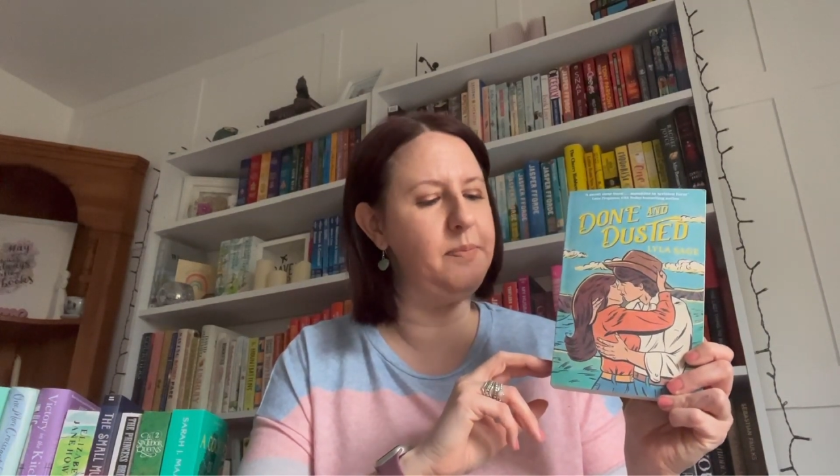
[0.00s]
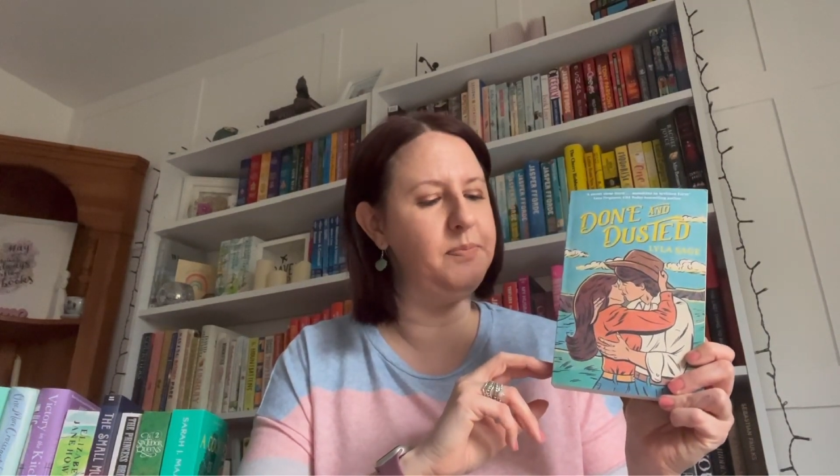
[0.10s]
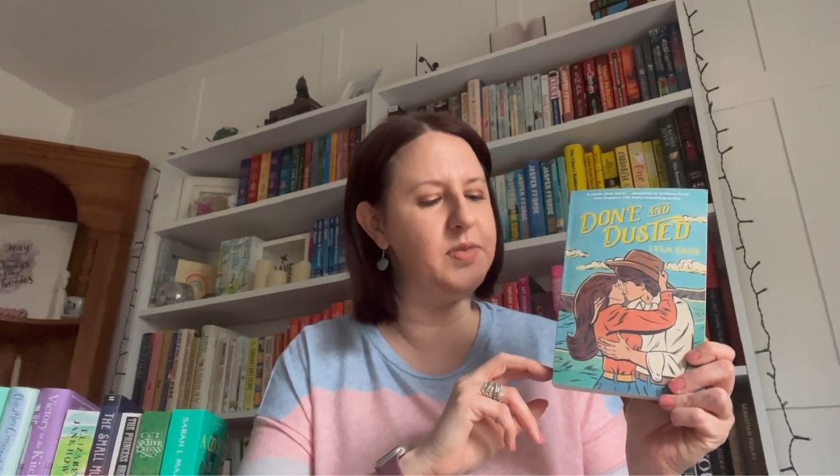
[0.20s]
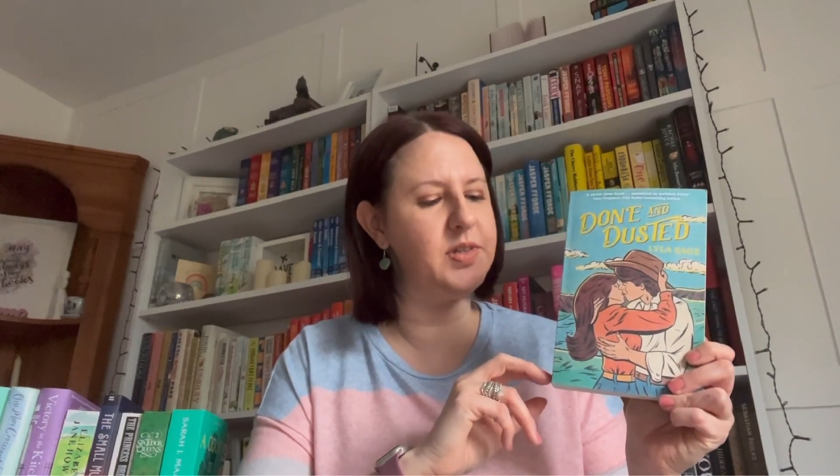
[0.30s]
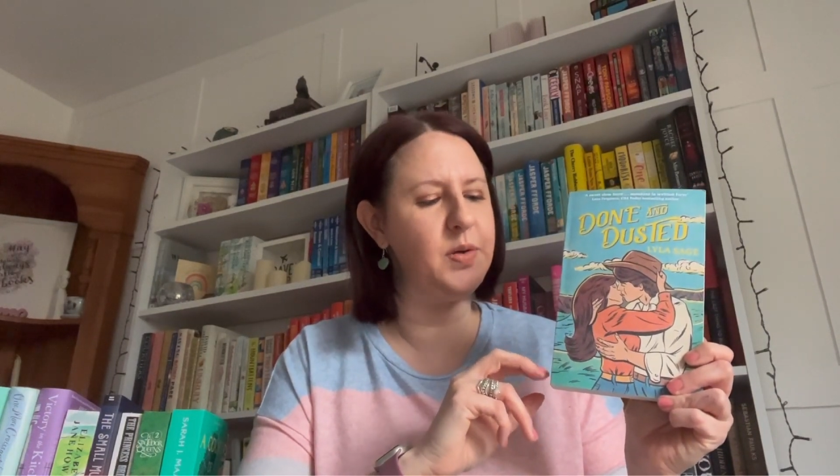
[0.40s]

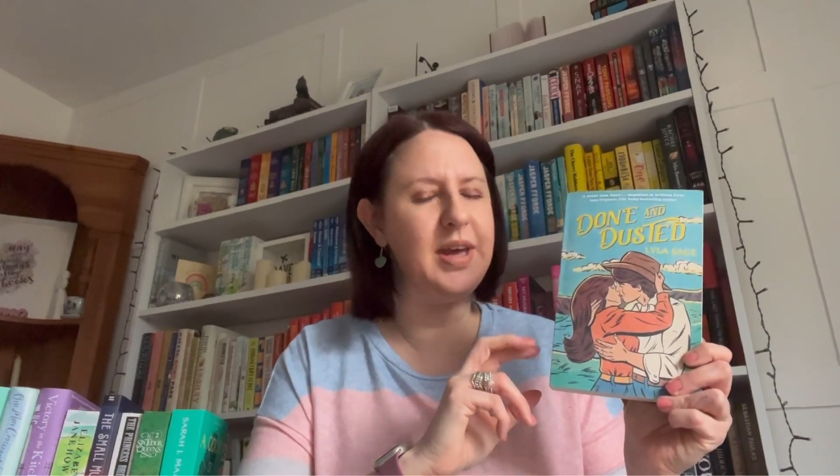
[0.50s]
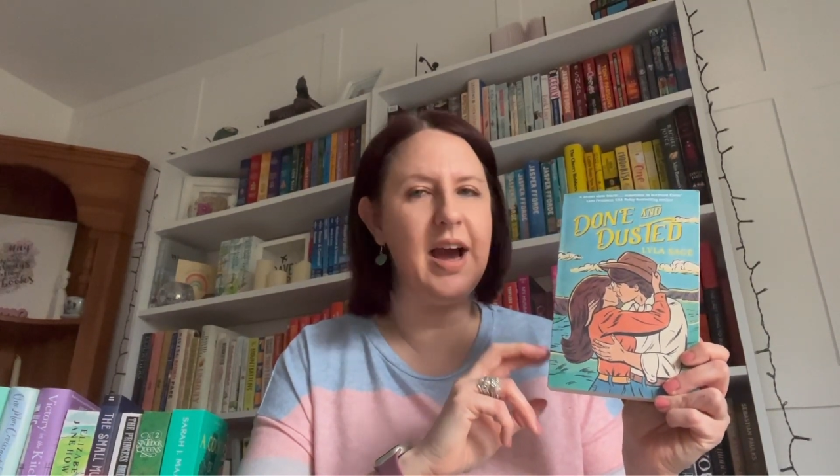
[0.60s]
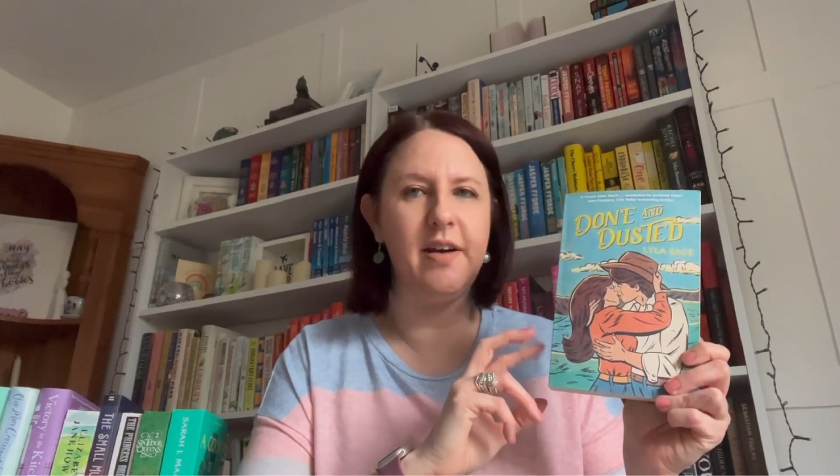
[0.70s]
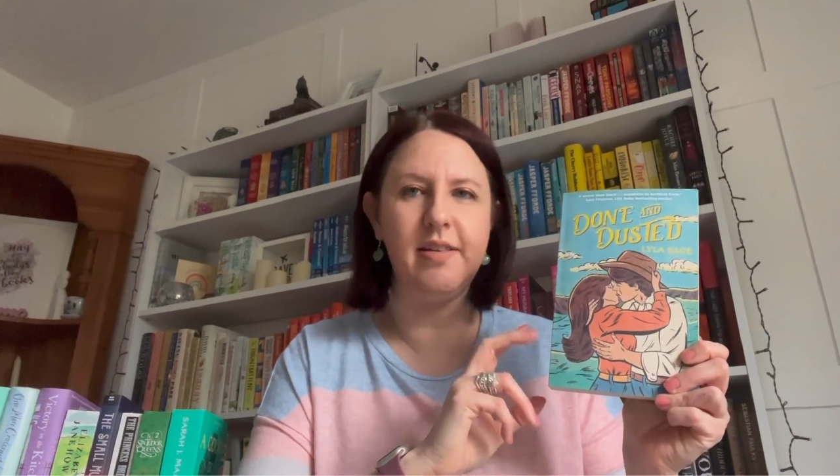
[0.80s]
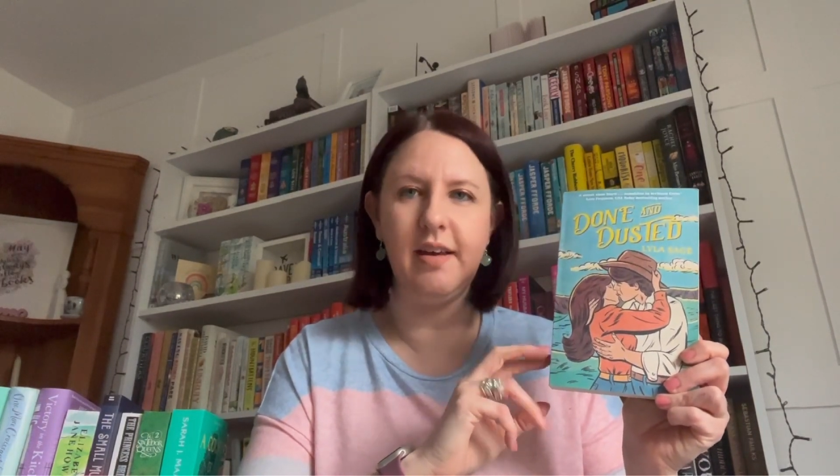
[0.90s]
So yeah,
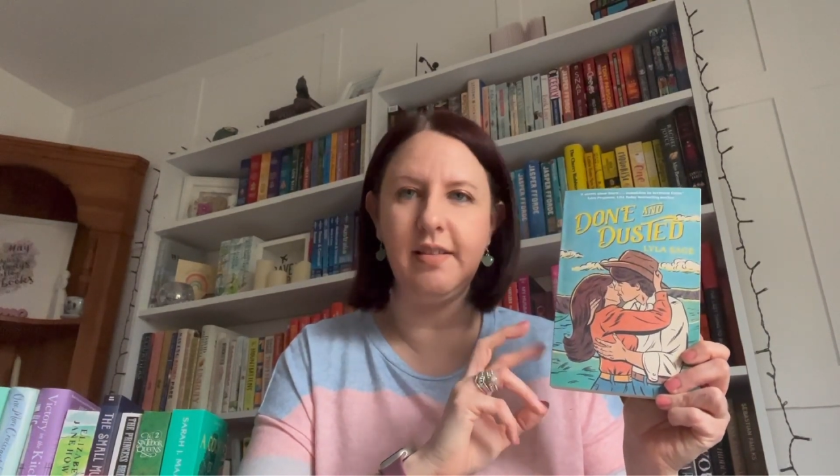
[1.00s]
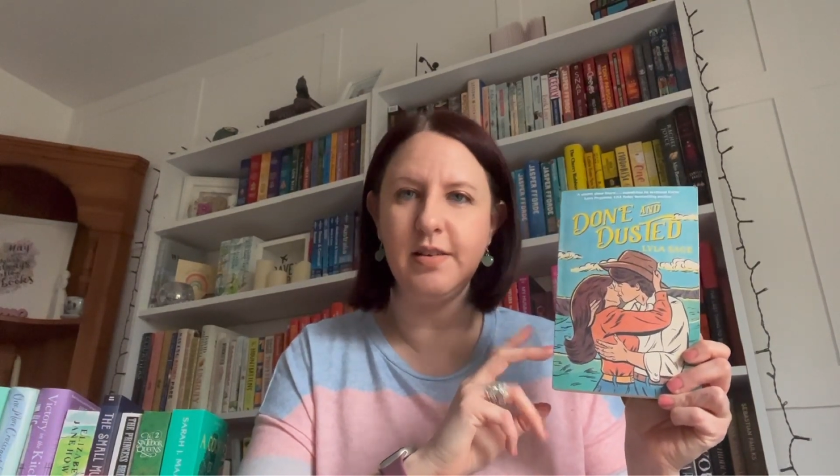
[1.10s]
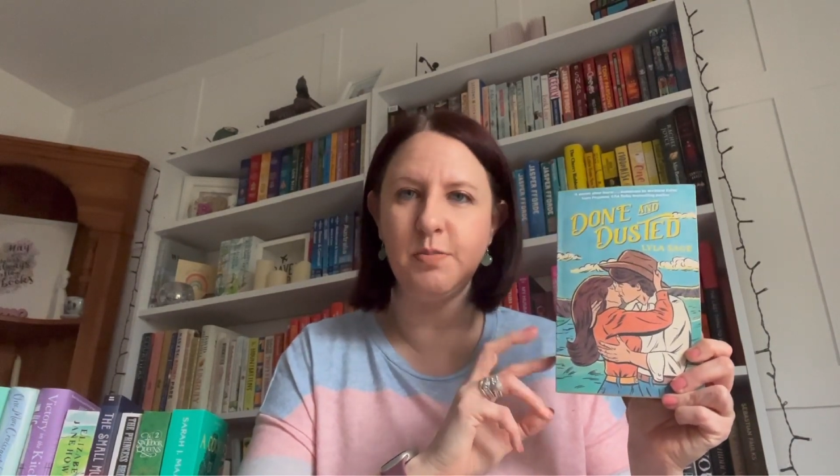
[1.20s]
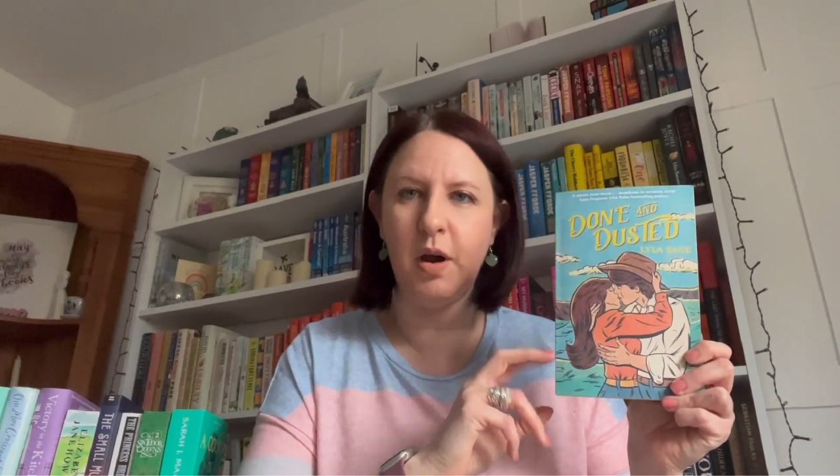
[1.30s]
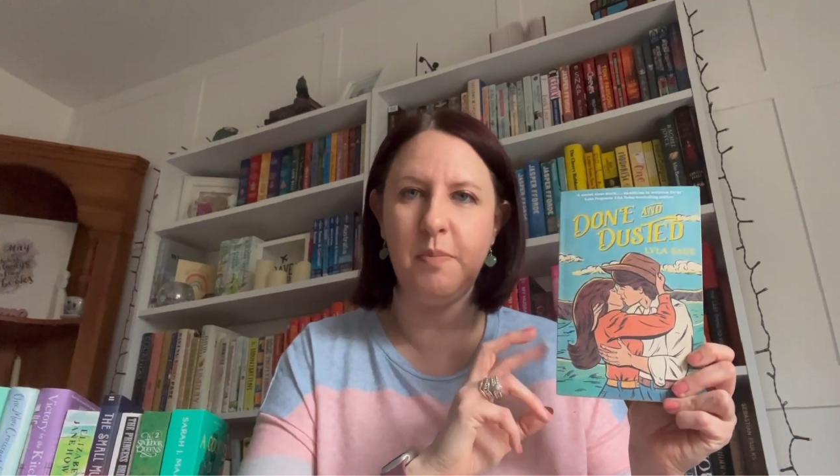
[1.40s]
I think
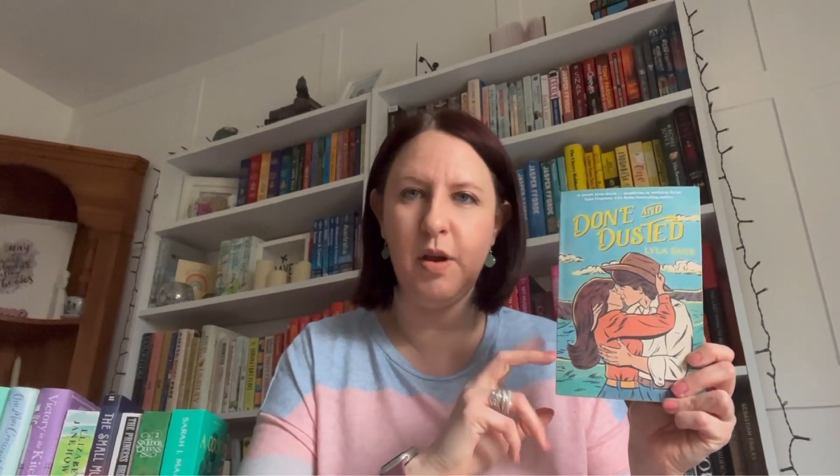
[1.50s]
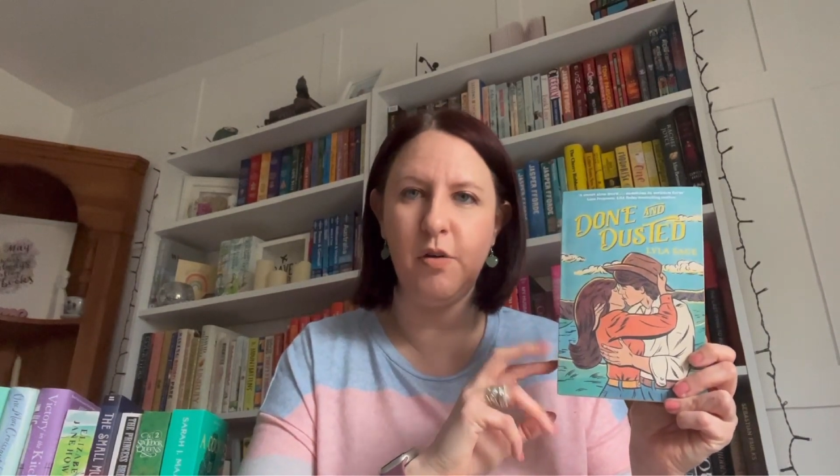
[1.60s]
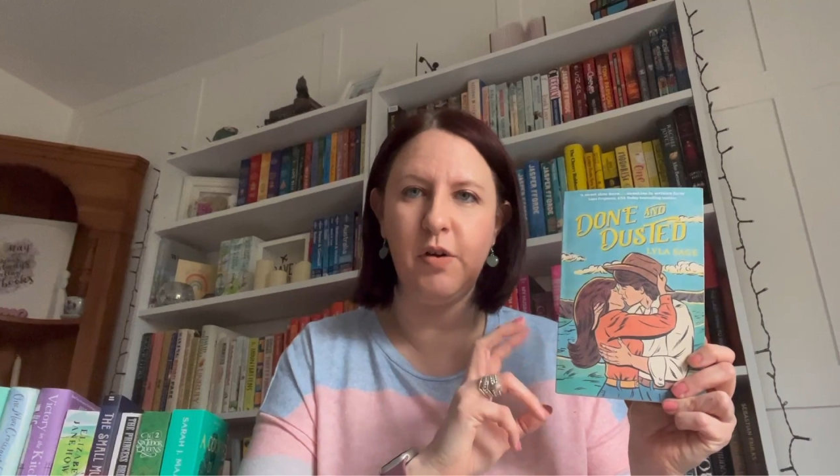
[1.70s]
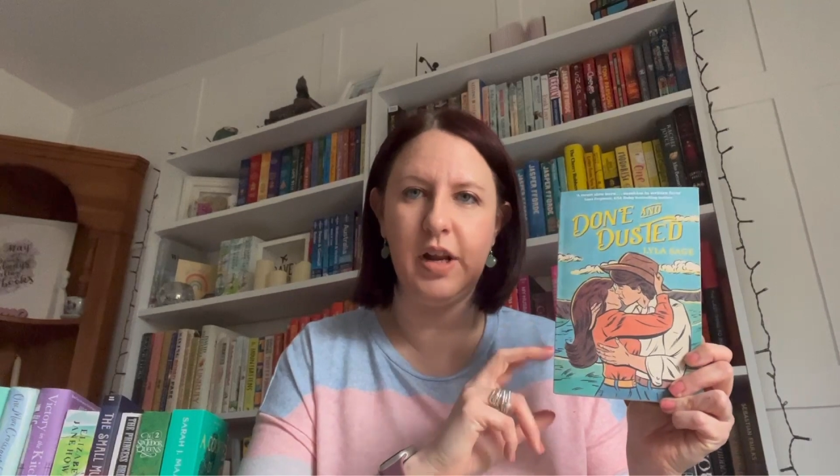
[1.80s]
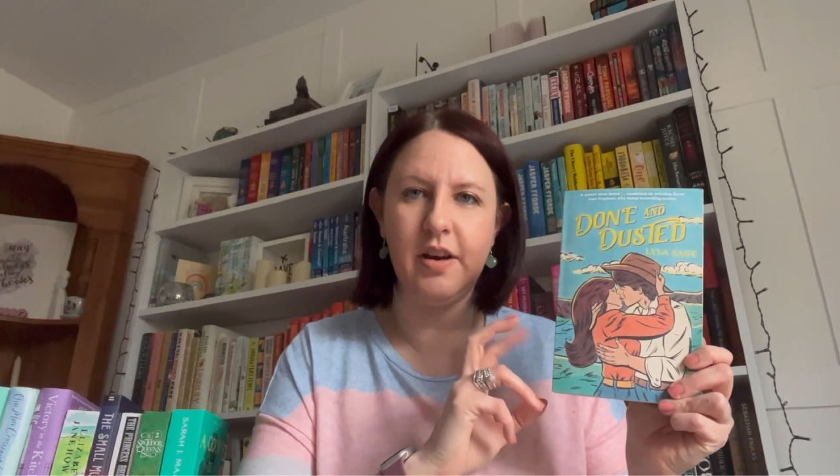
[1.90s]
this might be a
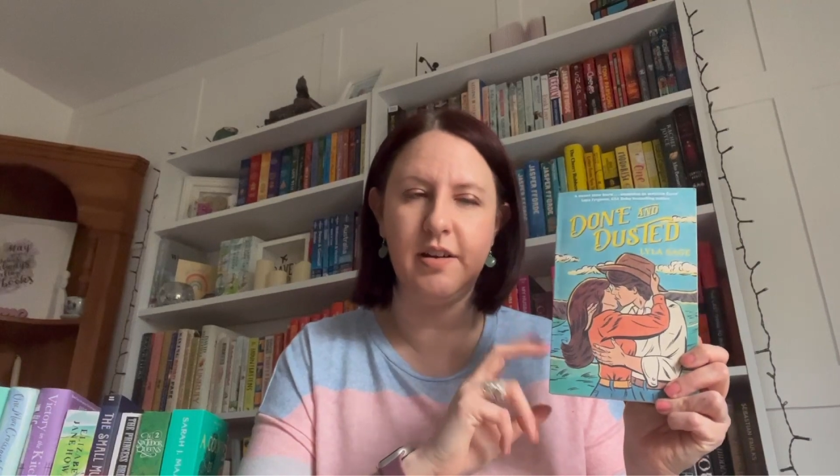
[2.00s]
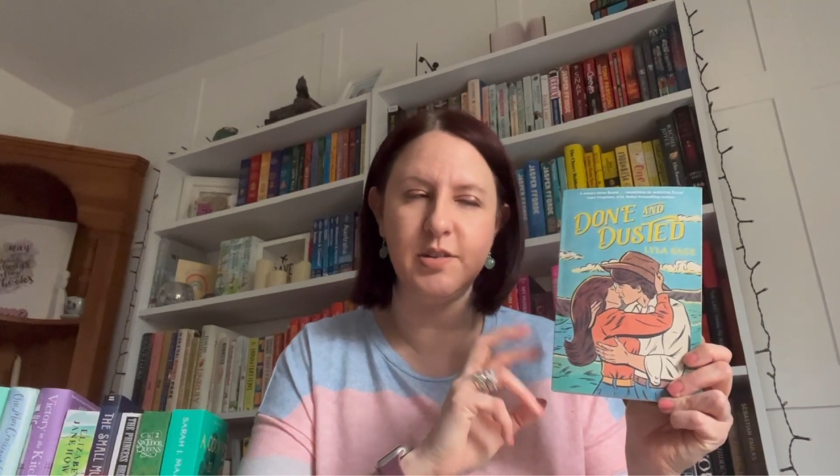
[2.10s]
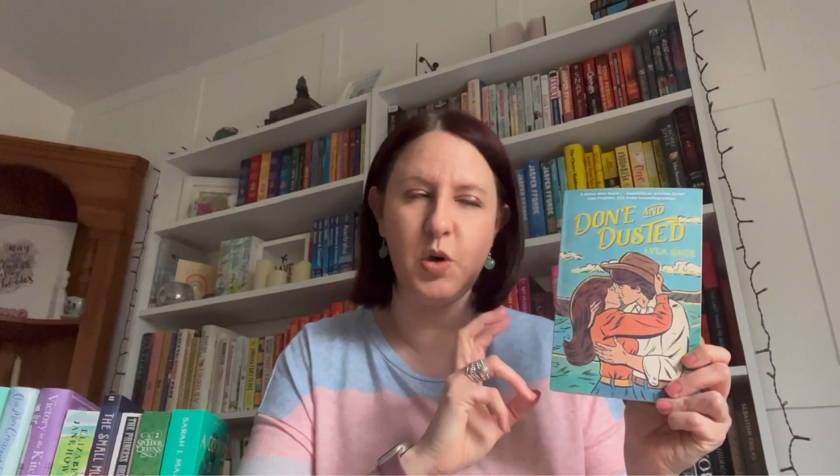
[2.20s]
really nice